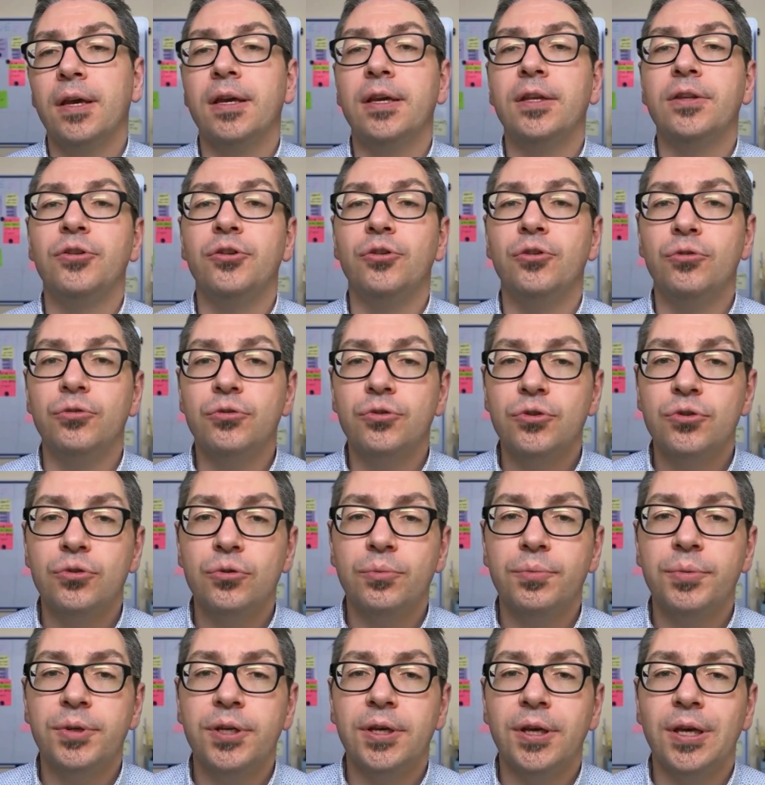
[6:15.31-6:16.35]
It used
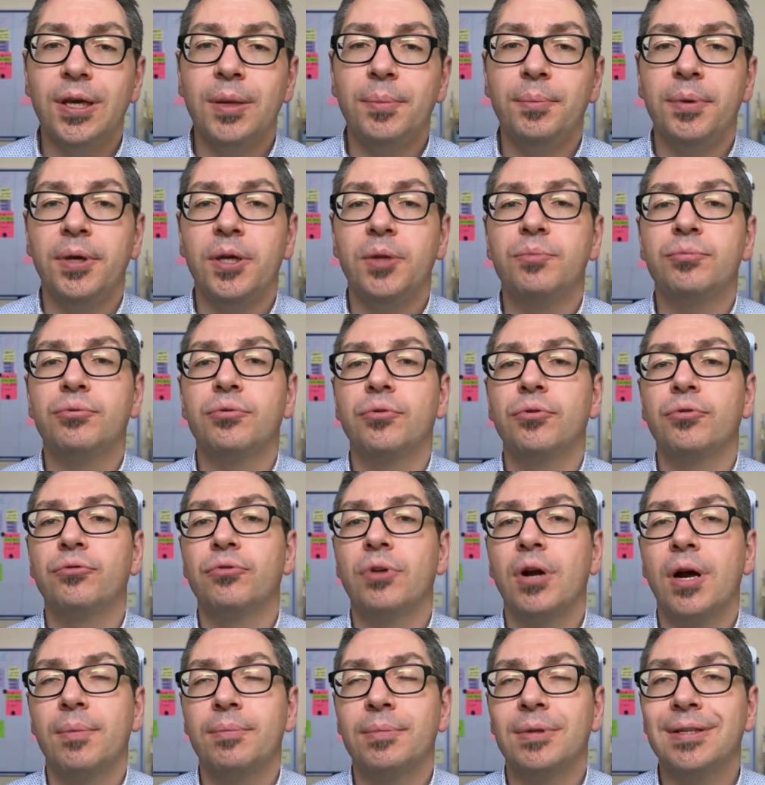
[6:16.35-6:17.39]
to be a paid
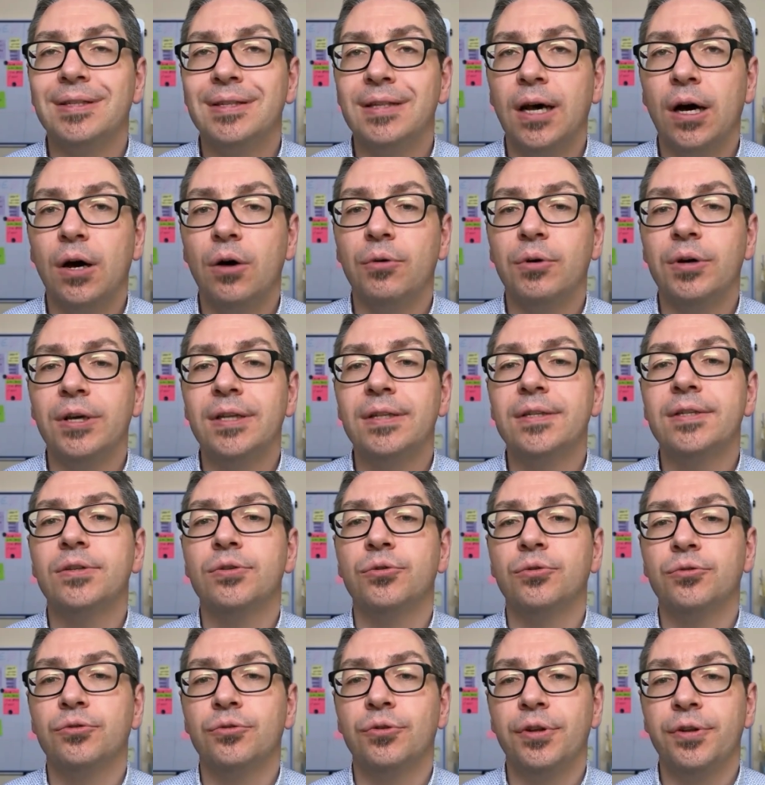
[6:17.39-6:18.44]
program, now it's
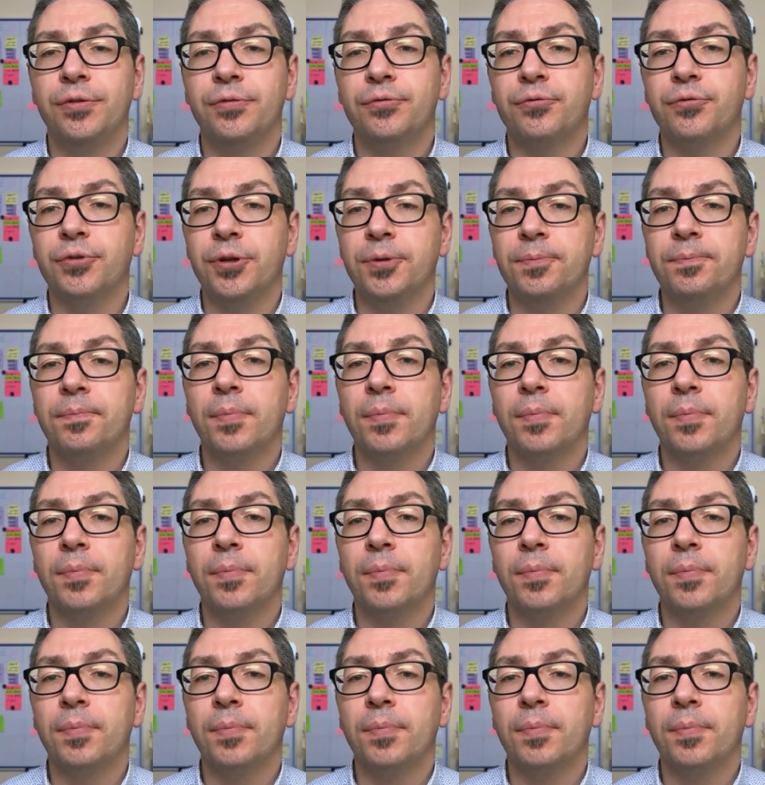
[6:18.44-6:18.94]
totally free.